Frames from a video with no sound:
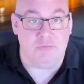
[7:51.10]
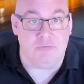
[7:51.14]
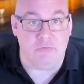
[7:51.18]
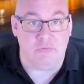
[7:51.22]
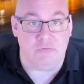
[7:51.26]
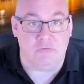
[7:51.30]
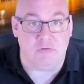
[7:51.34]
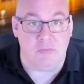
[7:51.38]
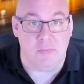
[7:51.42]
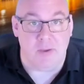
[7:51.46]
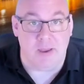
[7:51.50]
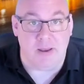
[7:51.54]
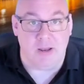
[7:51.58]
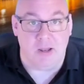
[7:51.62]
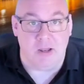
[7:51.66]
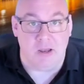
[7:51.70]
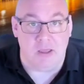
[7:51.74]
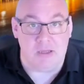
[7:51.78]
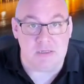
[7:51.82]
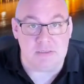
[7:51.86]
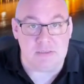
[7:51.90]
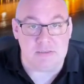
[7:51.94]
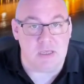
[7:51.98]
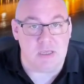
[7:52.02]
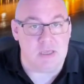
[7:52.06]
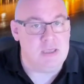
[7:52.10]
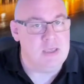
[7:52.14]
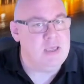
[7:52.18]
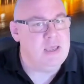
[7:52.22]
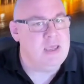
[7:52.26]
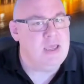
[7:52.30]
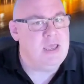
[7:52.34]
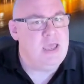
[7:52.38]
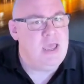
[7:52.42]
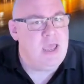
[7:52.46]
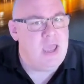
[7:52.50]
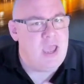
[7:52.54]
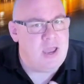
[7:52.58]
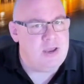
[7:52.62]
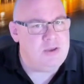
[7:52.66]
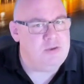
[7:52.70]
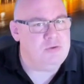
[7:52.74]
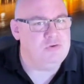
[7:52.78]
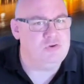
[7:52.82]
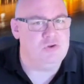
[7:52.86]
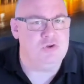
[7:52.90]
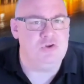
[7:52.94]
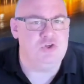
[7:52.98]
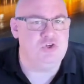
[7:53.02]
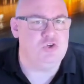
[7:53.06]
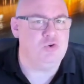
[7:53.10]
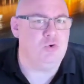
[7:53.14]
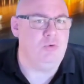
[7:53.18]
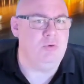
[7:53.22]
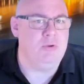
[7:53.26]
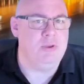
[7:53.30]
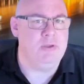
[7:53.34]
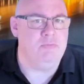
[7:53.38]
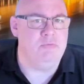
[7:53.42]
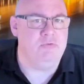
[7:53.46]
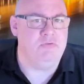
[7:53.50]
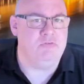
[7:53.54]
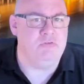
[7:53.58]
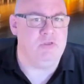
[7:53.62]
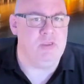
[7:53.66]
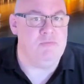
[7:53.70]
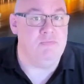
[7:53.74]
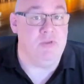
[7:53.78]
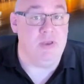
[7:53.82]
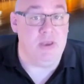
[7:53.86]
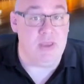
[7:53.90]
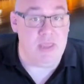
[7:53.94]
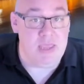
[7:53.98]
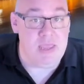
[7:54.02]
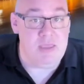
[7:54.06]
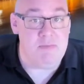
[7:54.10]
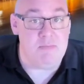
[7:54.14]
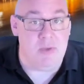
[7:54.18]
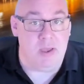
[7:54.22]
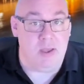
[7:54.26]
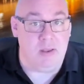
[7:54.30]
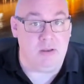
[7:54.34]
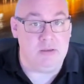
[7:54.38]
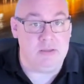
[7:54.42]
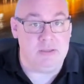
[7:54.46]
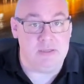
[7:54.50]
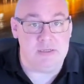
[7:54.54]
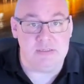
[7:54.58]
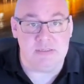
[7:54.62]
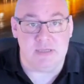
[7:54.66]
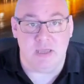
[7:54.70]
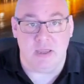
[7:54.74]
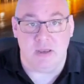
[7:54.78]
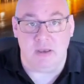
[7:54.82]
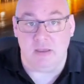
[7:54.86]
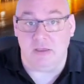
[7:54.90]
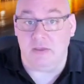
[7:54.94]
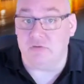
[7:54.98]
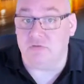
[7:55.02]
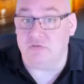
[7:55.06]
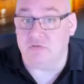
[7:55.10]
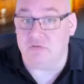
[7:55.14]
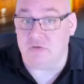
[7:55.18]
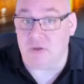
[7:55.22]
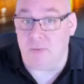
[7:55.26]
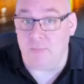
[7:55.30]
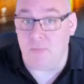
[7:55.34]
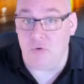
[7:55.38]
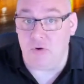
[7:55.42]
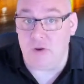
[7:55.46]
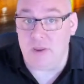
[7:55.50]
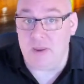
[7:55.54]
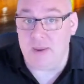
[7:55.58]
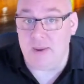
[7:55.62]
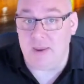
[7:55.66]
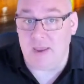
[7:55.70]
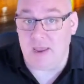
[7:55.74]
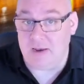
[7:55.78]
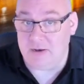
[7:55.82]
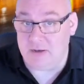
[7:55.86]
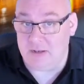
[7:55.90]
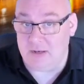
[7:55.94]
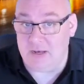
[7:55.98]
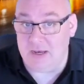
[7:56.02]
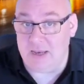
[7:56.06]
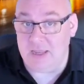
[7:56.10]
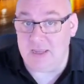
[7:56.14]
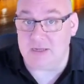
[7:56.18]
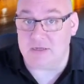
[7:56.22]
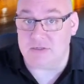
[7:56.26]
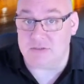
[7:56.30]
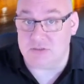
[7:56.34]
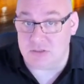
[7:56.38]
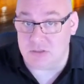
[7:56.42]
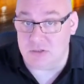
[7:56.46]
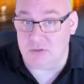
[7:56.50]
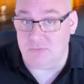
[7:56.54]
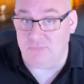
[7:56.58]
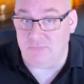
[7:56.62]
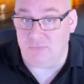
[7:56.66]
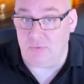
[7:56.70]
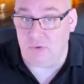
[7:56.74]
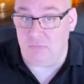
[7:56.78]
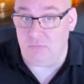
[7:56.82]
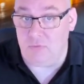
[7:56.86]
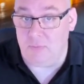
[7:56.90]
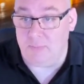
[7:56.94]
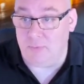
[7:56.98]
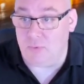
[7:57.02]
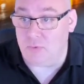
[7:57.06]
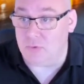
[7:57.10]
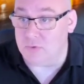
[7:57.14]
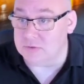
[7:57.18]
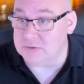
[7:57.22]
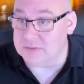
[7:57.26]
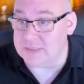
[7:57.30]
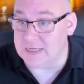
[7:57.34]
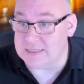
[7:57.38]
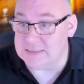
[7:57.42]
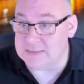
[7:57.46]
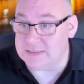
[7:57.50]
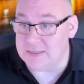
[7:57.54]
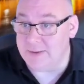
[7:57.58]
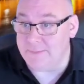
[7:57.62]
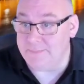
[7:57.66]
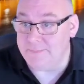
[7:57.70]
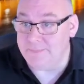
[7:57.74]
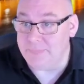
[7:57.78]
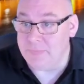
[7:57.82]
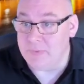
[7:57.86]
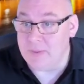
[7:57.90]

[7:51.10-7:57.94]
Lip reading: System Analyzer, and you should shortly receive an email containing a summary and a link to the full report data.